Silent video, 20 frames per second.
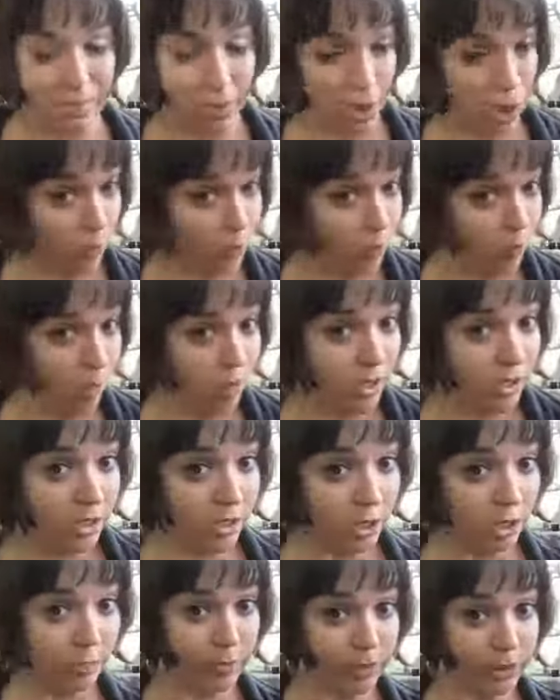I'm the Obi-Wan
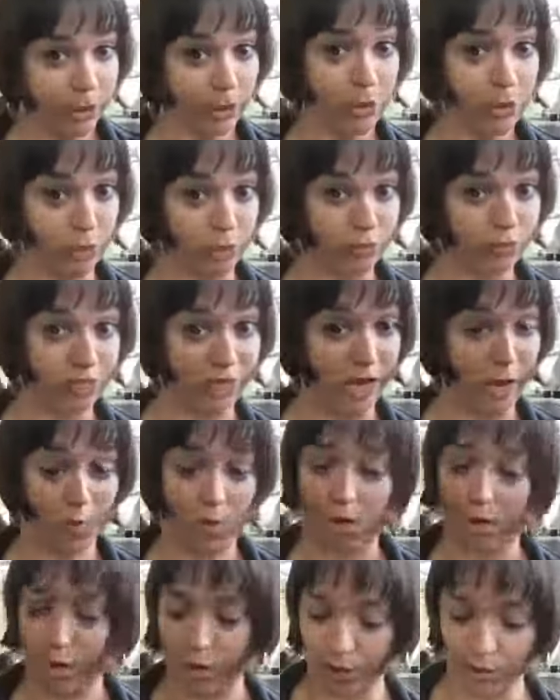Kenobi to your Luke
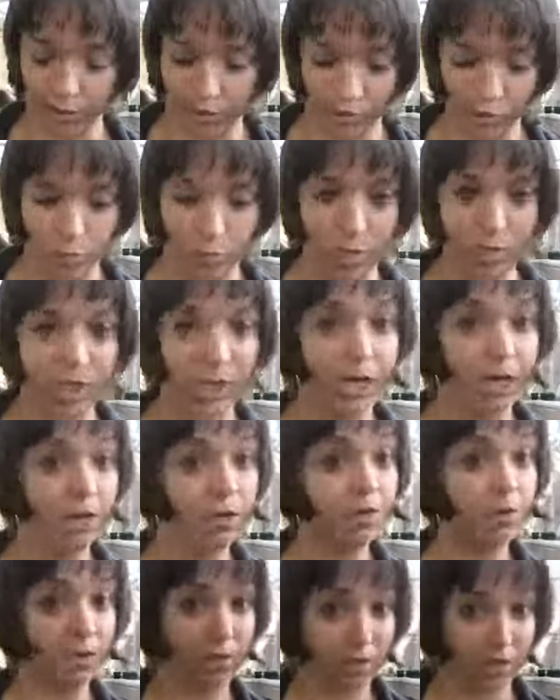Skywalker. You aren't the
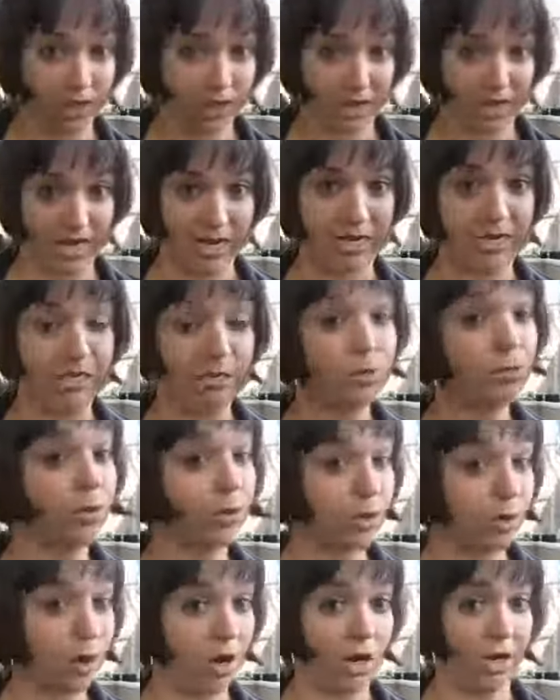hero the client is
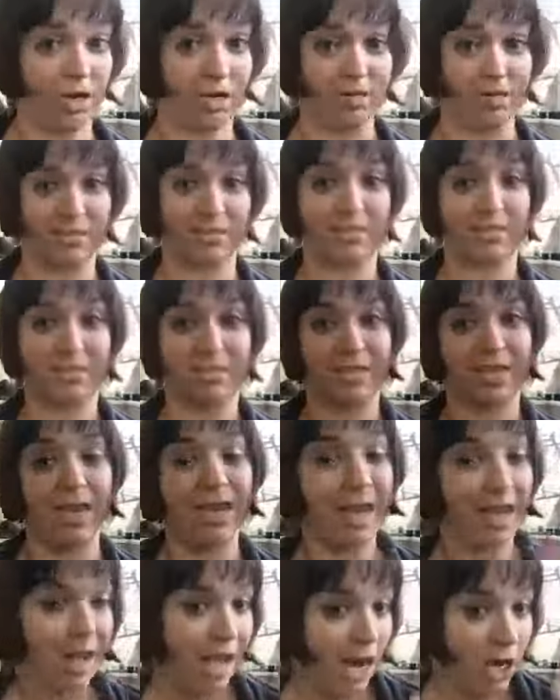or your audience is.
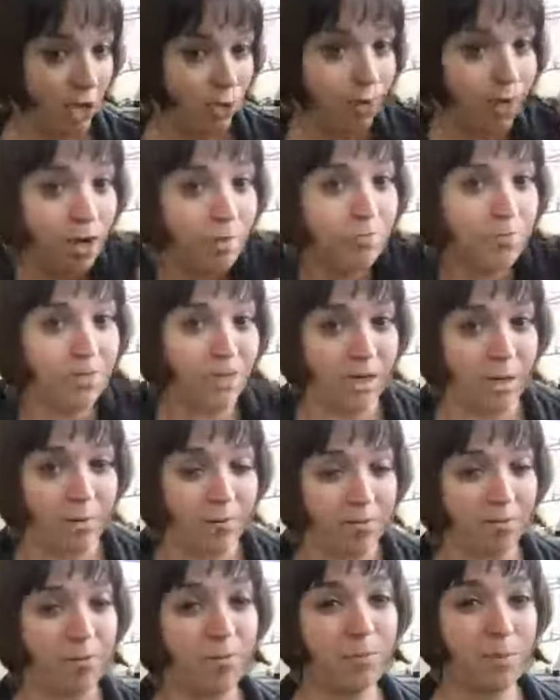How do you help
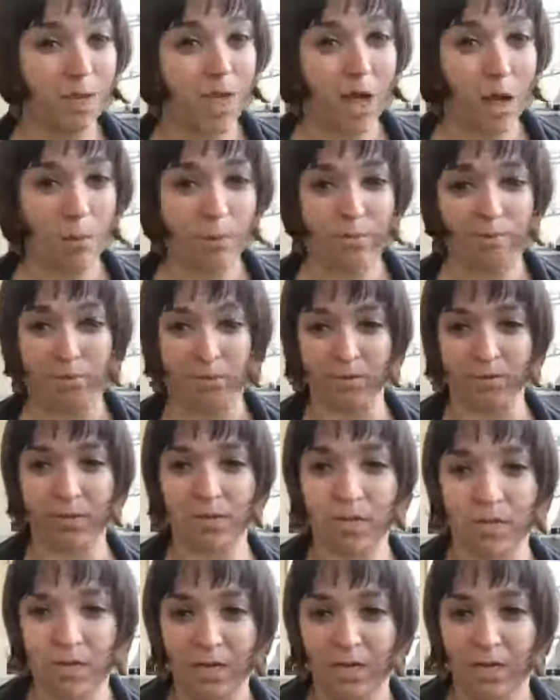them? Be
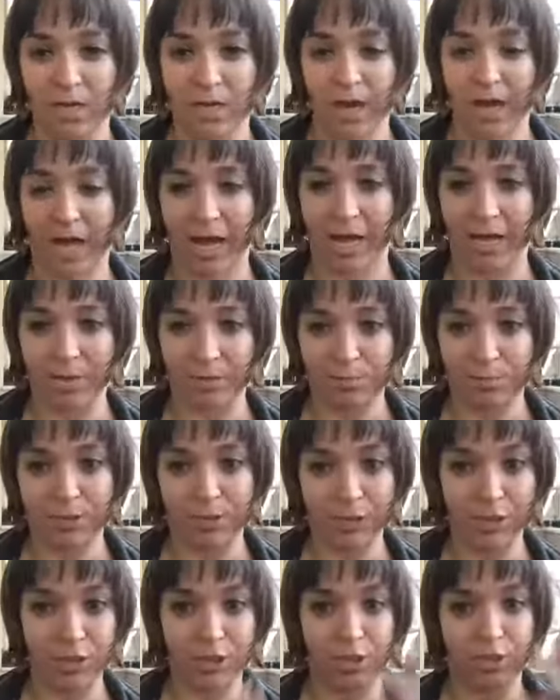helpful.
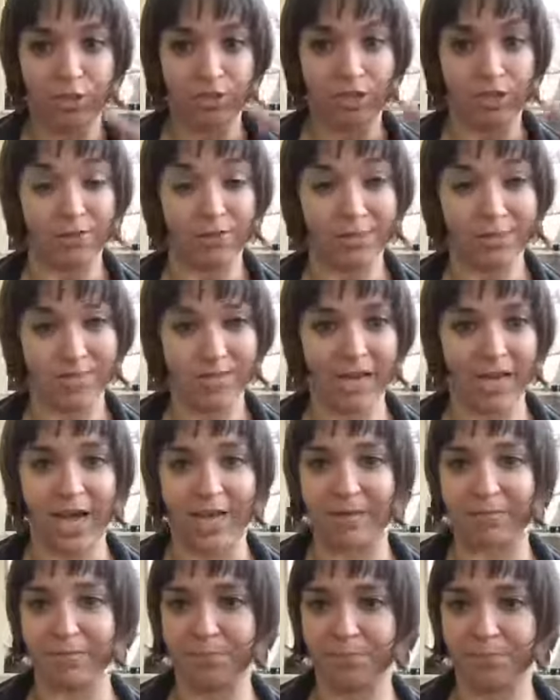Position yourself as the
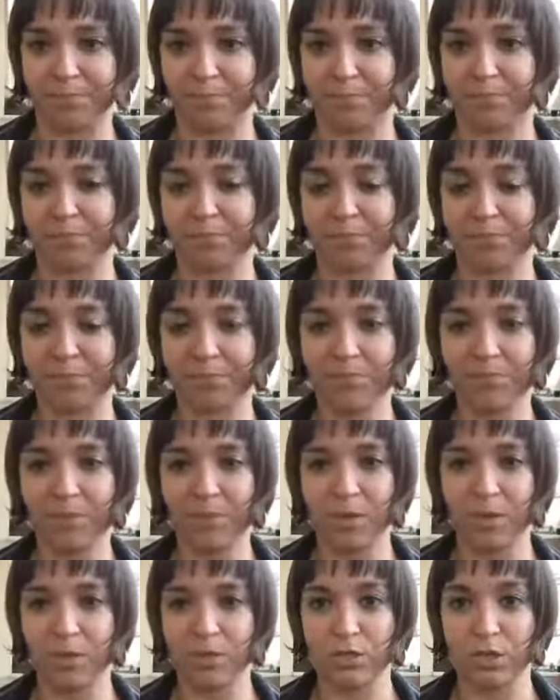guide.
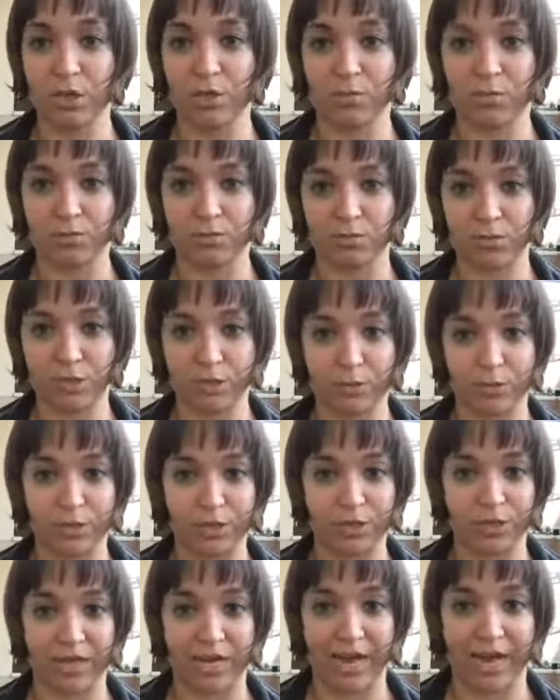So, first
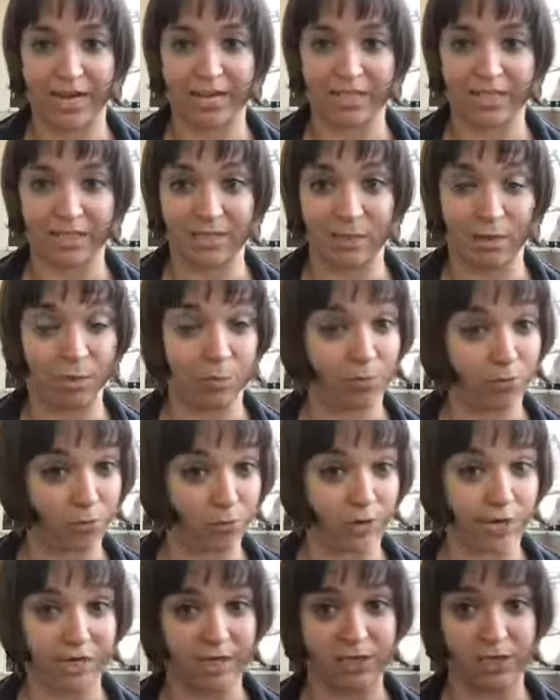question to ask
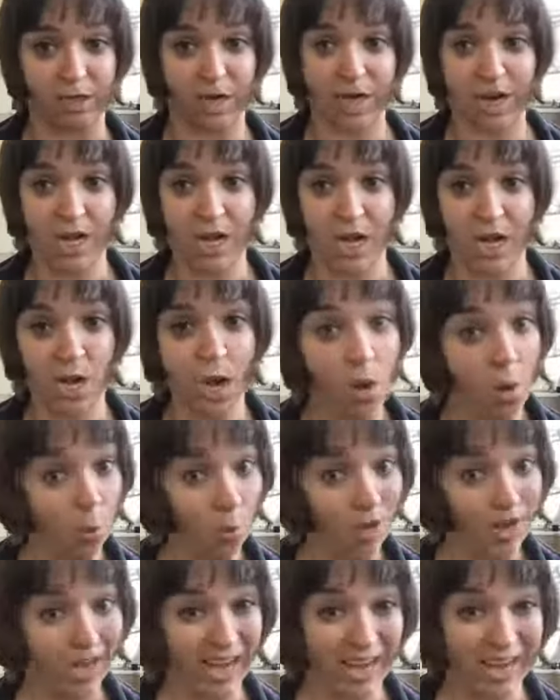before you get started:
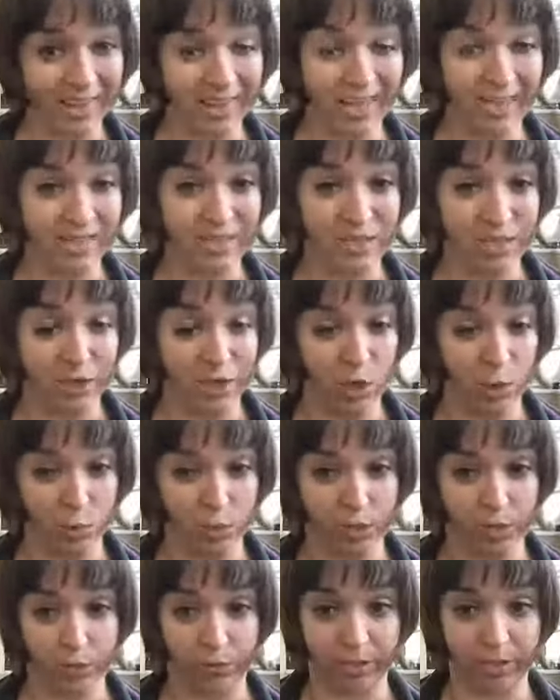what guidelines are
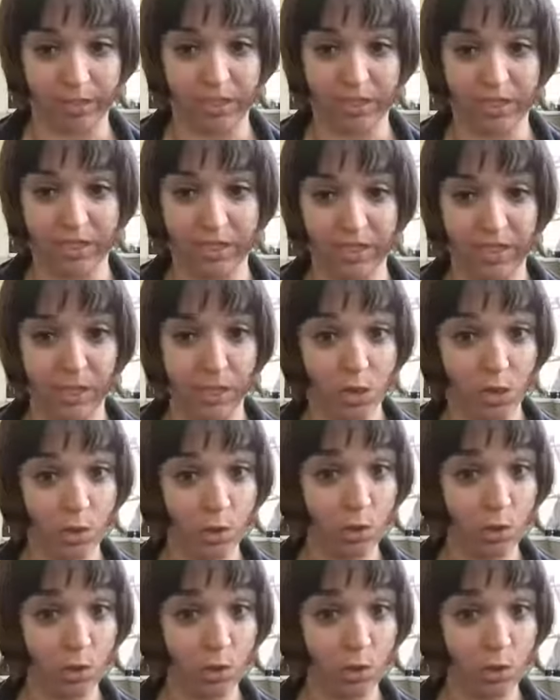you working with?